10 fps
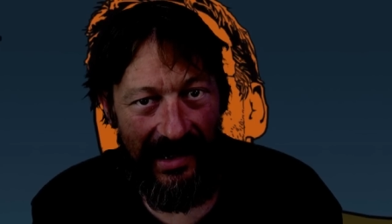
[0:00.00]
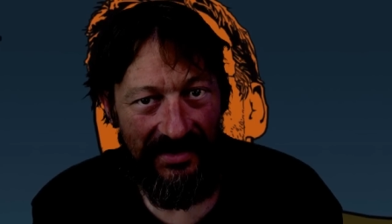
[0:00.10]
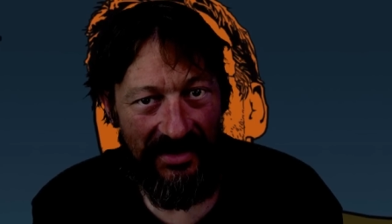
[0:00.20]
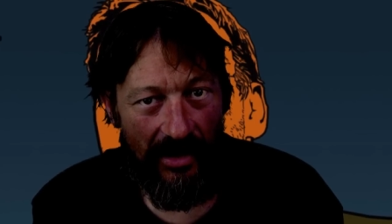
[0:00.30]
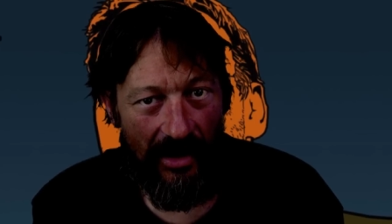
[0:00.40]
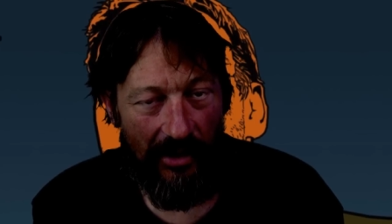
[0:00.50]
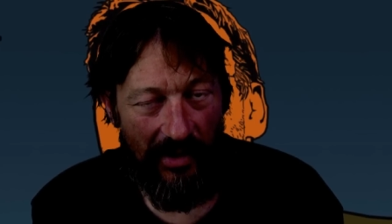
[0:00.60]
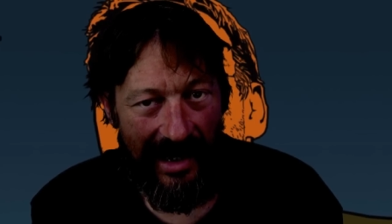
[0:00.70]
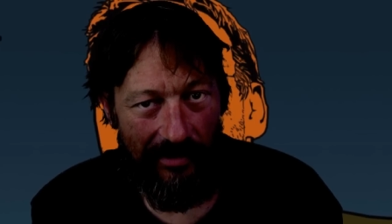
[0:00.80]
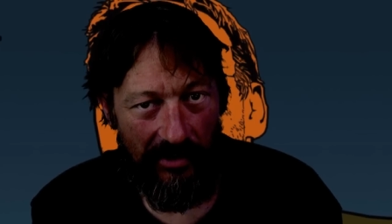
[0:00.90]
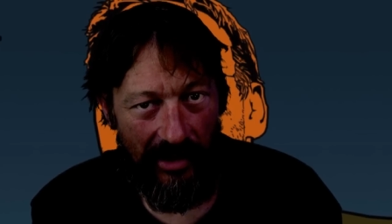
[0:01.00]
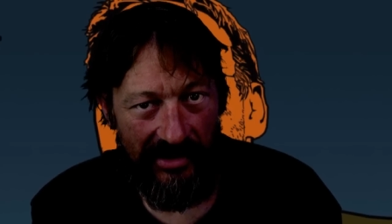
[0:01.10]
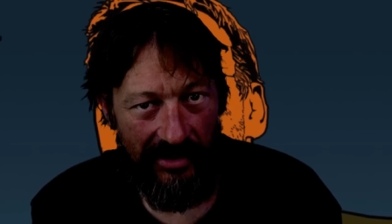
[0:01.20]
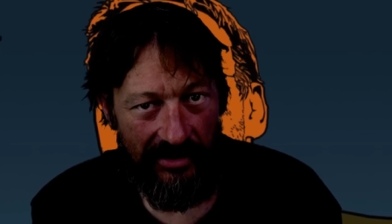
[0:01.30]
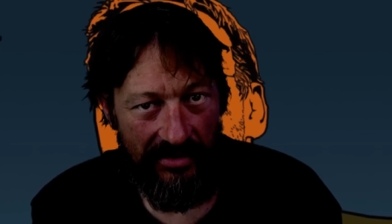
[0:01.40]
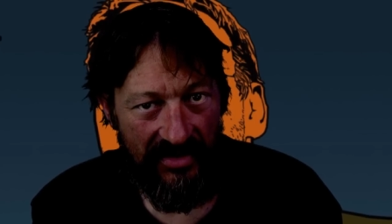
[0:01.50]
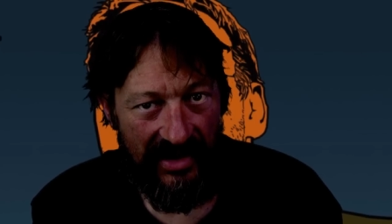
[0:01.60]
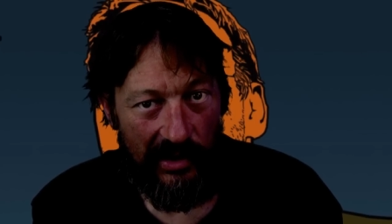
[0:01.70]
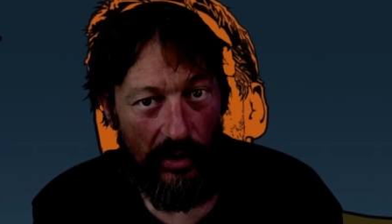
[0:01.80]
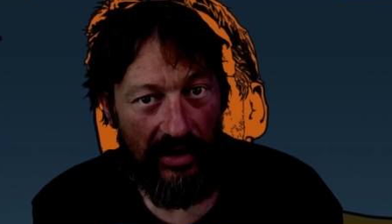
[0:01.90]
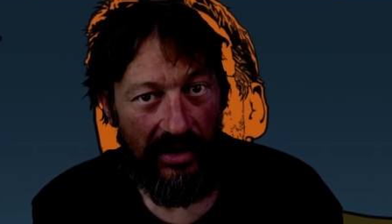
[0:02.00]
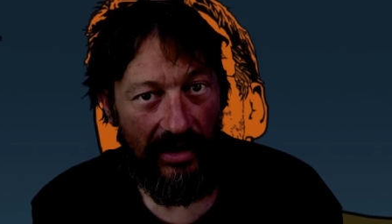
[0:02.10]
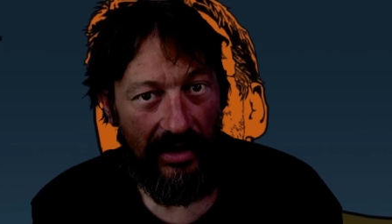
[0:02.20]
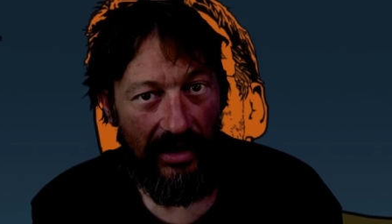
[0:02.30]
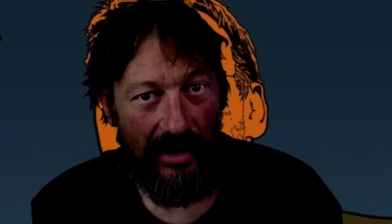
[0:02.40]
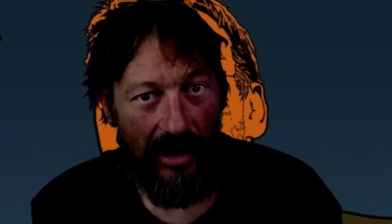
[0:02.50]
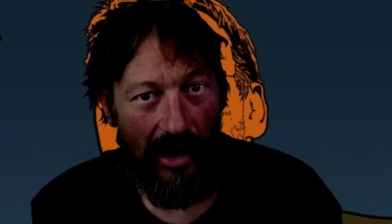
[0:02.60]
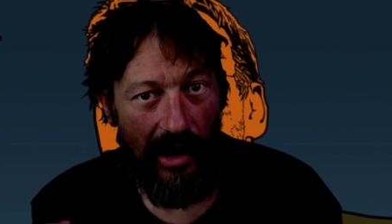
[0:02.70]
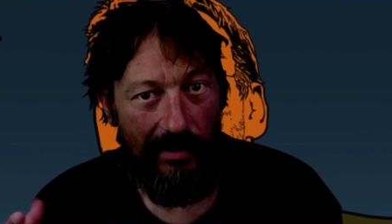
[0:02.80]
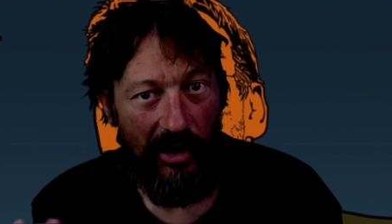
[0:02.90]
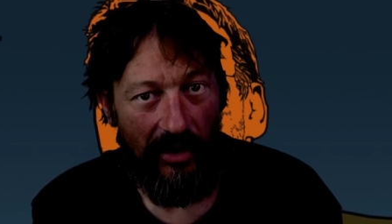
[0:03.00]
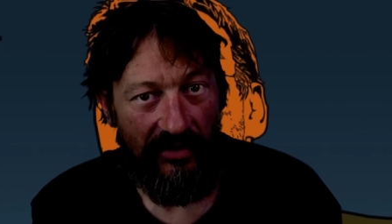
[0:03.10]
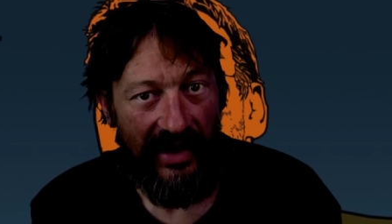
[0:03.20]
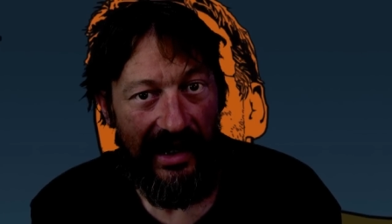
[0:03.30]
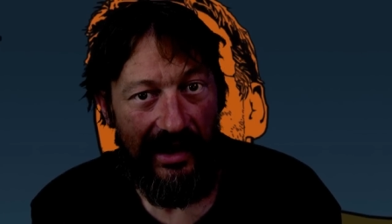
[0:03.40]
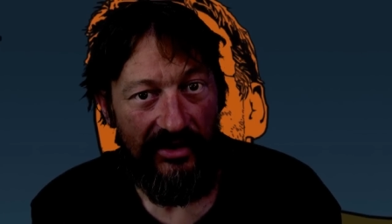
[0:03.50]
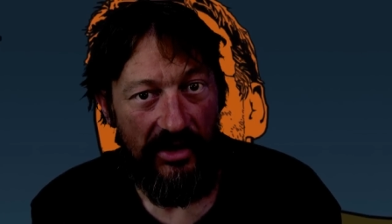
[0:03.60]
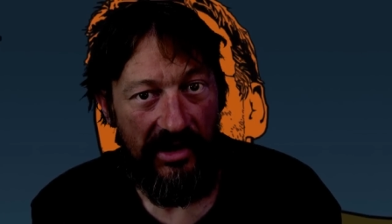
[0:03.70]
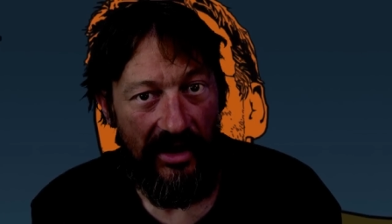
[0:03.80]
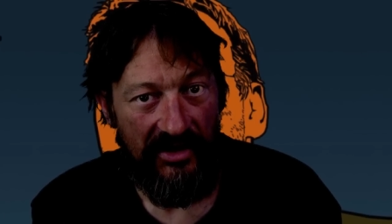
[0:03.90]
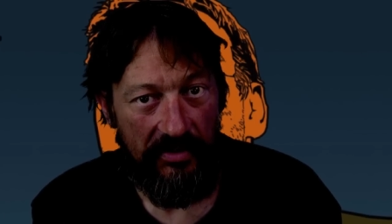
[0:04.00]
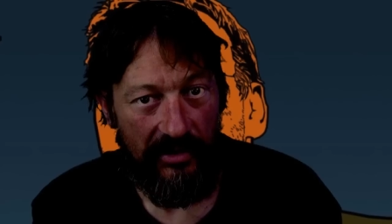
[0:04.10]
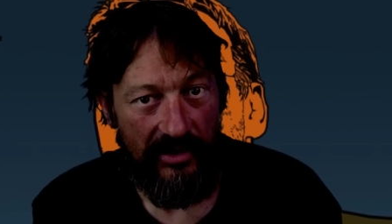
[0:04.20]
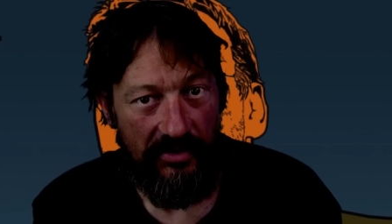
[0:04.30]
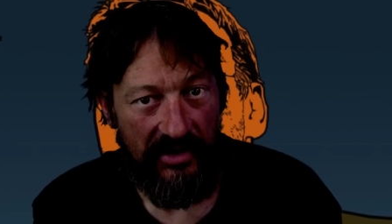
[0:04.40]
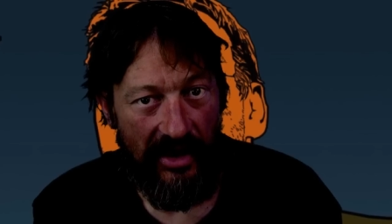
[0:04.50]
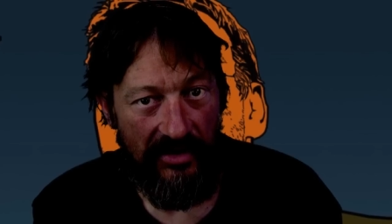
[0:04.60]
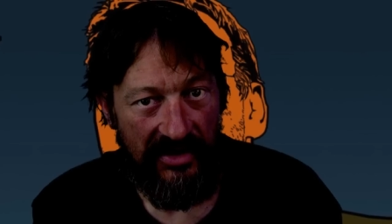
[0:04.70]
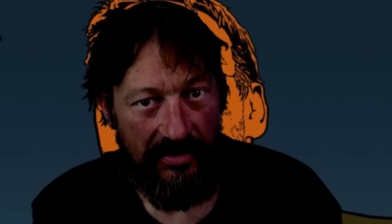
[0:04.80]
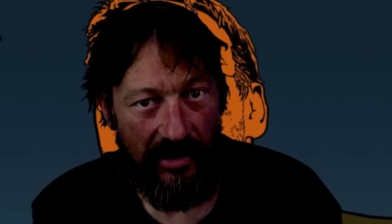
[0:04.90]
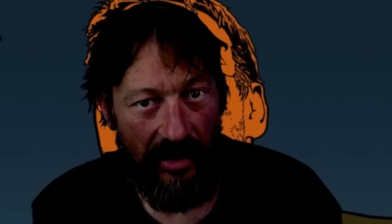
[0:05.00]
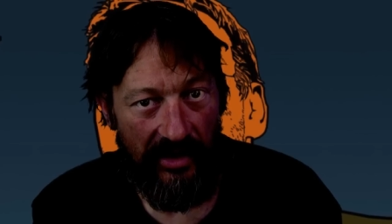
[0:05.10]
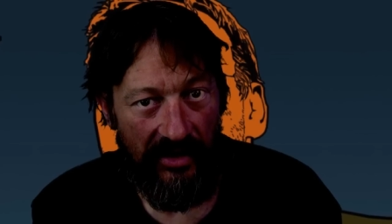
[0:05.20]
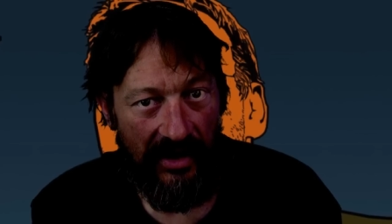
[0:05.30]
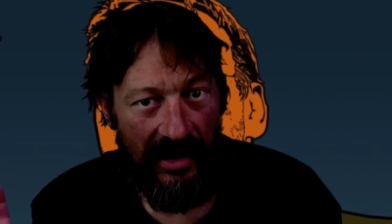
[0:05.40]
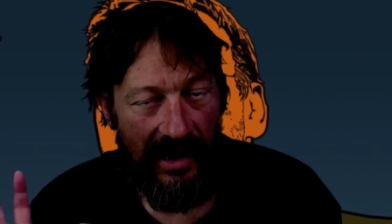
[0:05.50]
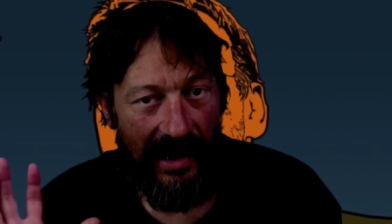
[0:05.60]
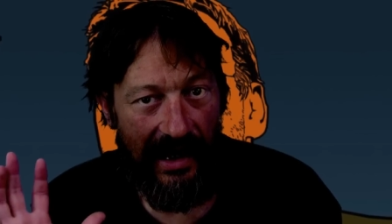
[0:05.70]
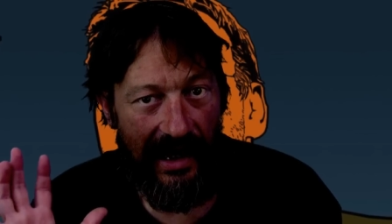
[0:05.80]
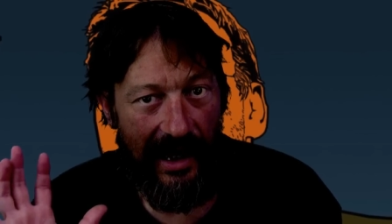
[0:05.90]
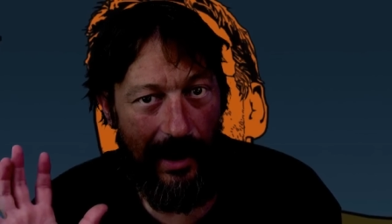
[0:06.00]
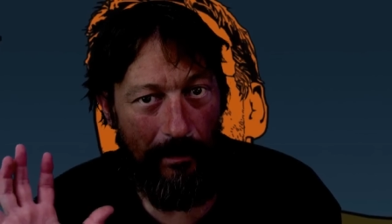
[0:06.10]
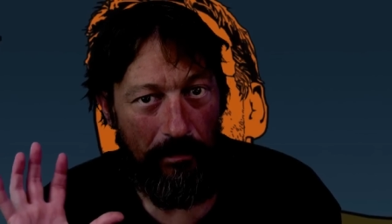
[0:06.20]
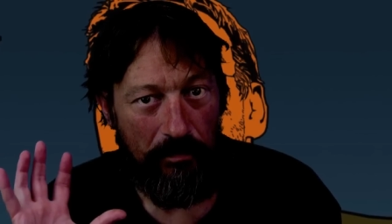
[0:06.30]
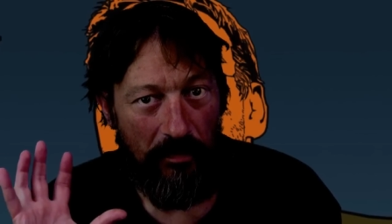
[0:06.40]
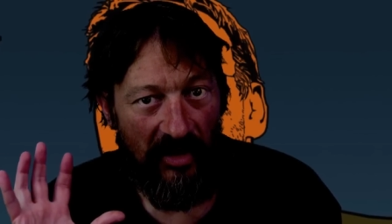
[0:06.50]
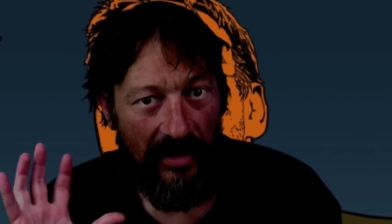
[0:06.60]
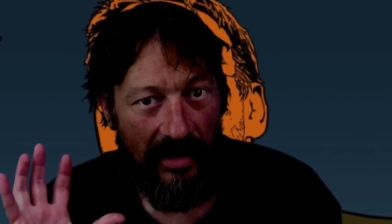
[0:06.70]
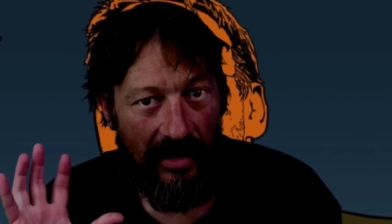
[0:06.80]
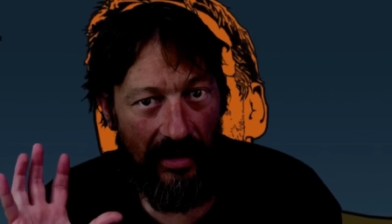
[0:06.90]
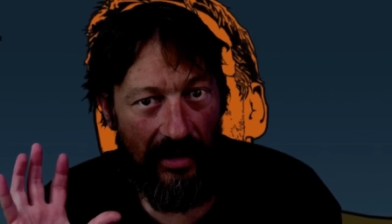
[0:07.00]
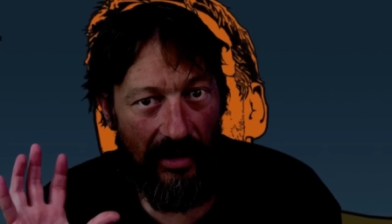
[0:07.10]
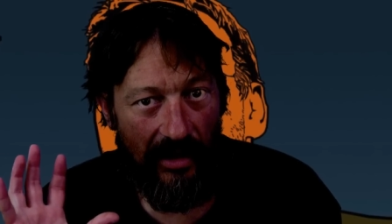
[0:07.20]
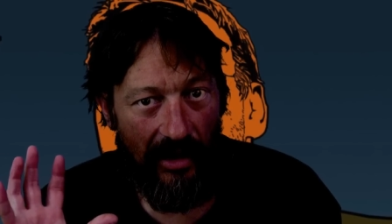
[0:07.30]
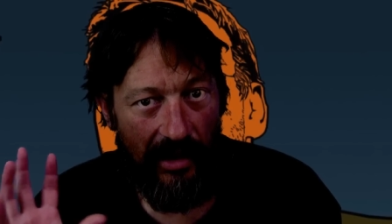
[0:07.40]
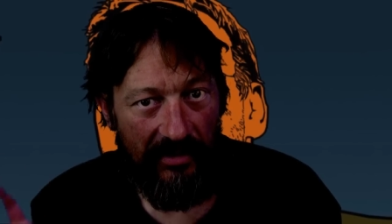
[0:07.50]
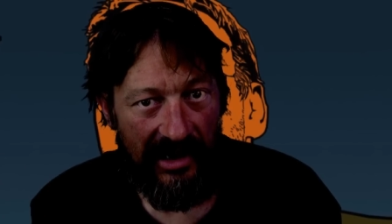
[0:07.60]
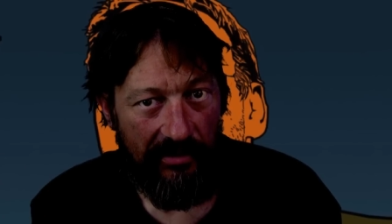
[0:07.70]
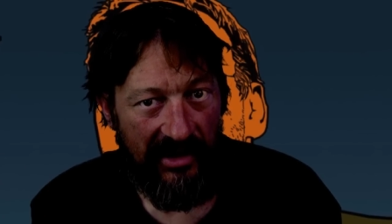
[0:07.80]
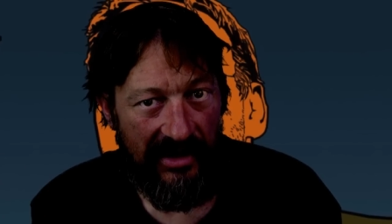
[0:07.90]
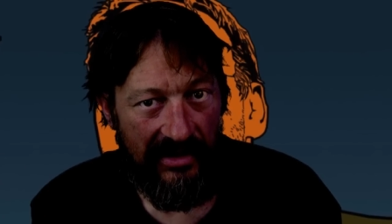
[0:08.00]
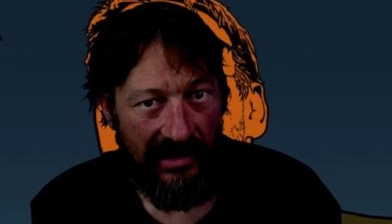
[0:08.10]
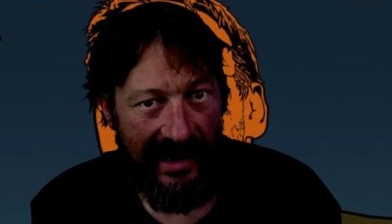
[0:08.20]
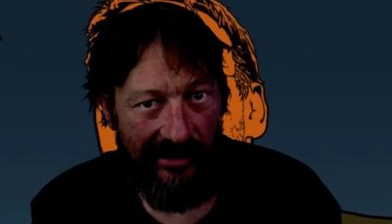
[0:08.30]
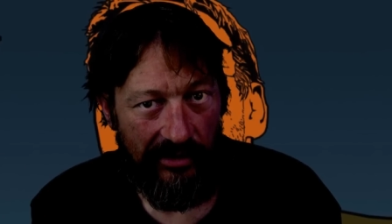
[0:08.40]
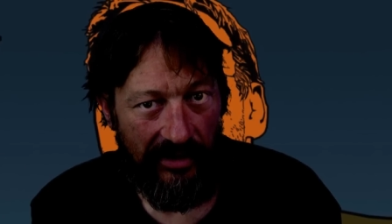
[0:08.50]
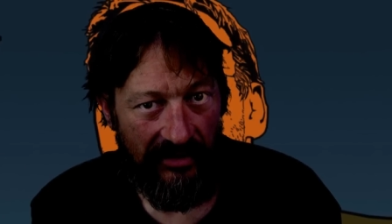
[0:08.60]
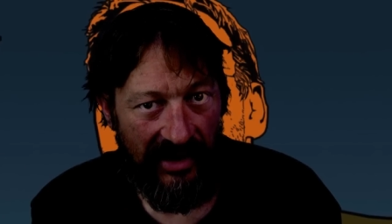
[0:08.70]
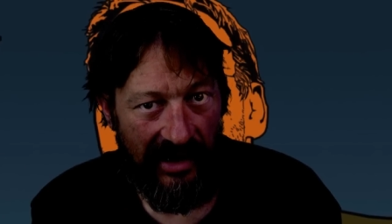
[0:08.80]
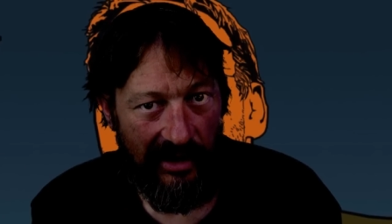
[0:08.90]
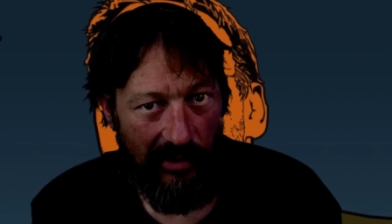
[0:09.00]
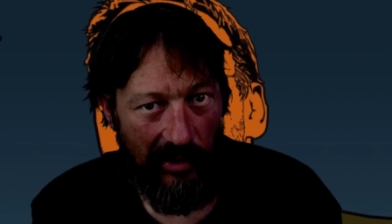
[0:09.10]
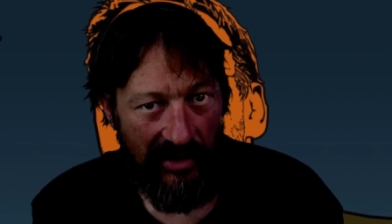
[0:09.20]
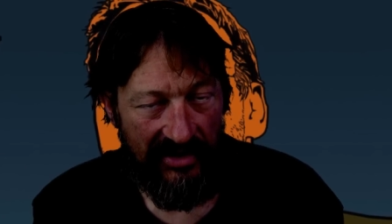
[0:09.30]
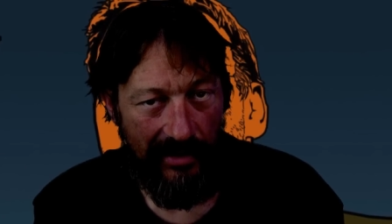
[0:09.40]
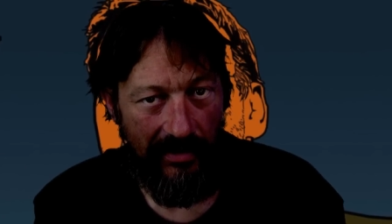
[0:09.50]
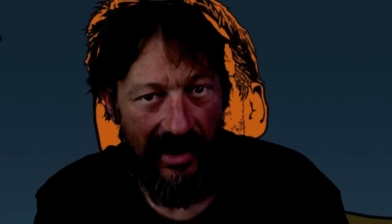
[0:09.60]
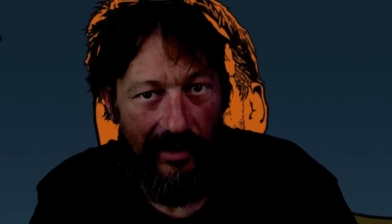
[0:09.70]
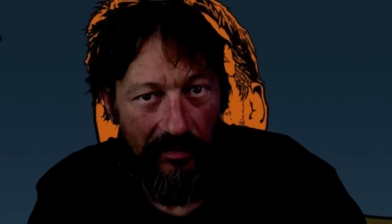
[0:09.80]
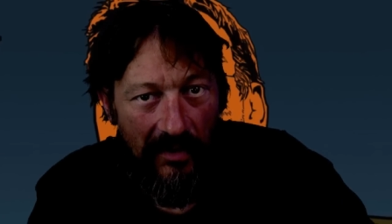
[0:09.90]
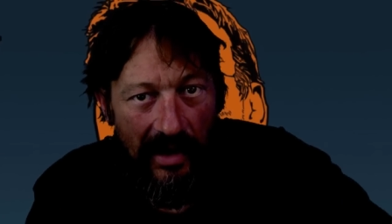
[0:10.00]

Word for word: and I rang up the writing doctor and said, "Look, I'm not there because I'm in hospital because my toes exploded. Um, I'm going to be either late or not there. Can we work something out?"